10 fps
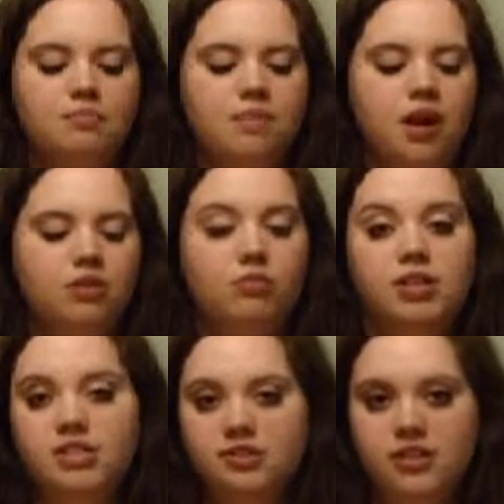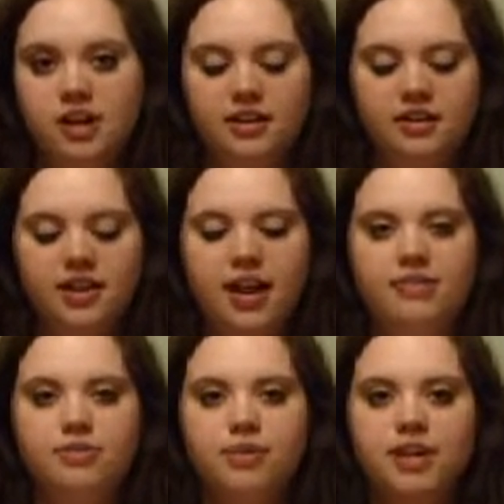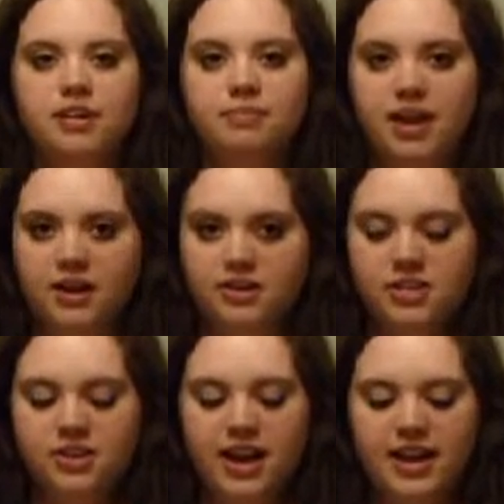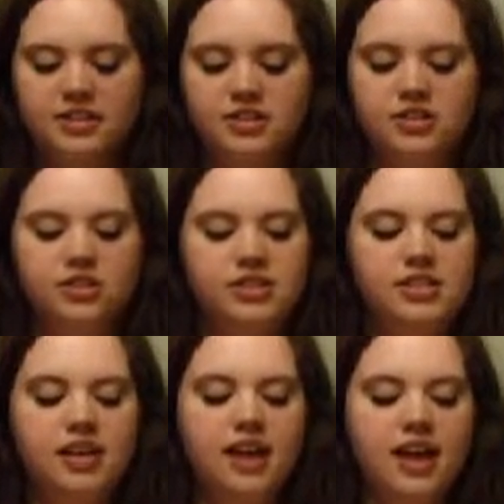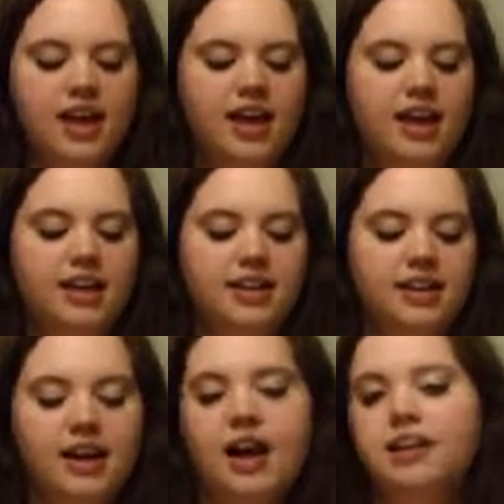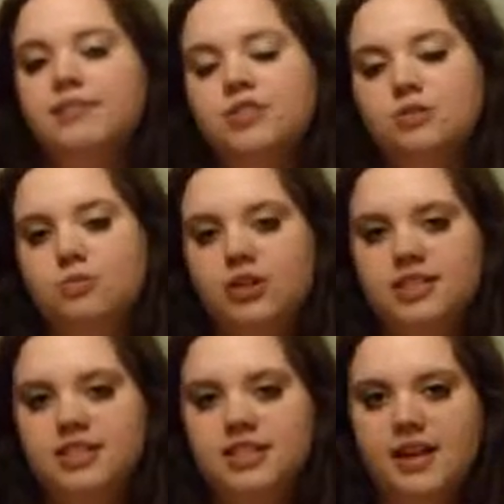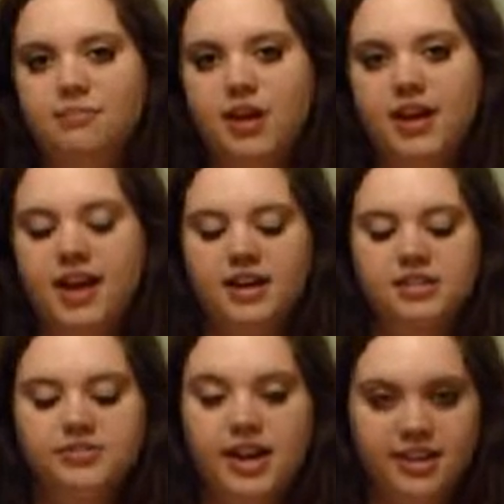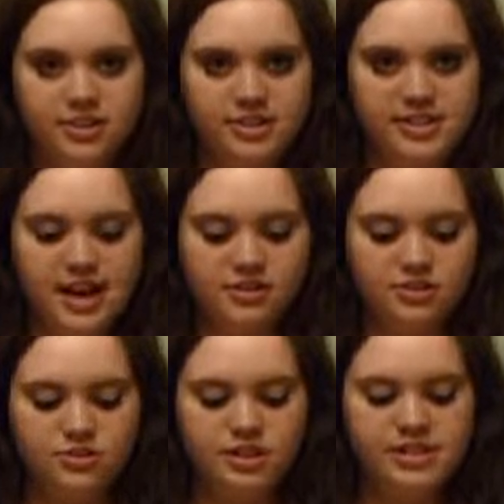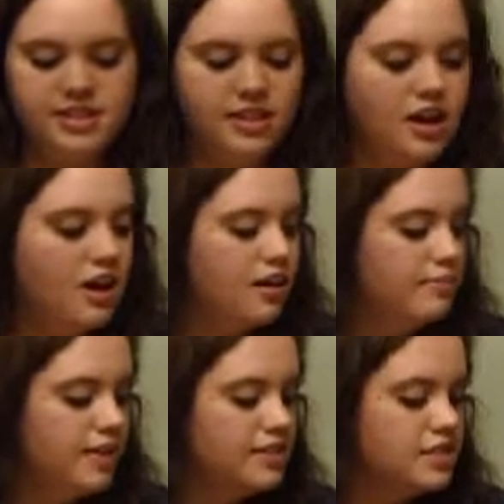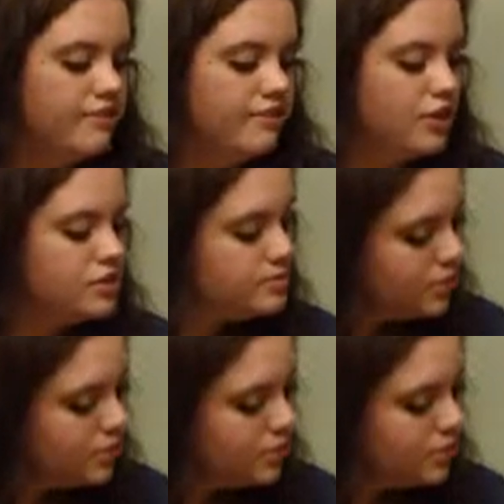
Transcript: round, and that seems like a lot of time. So if you play this a lot, you might want to cut that down.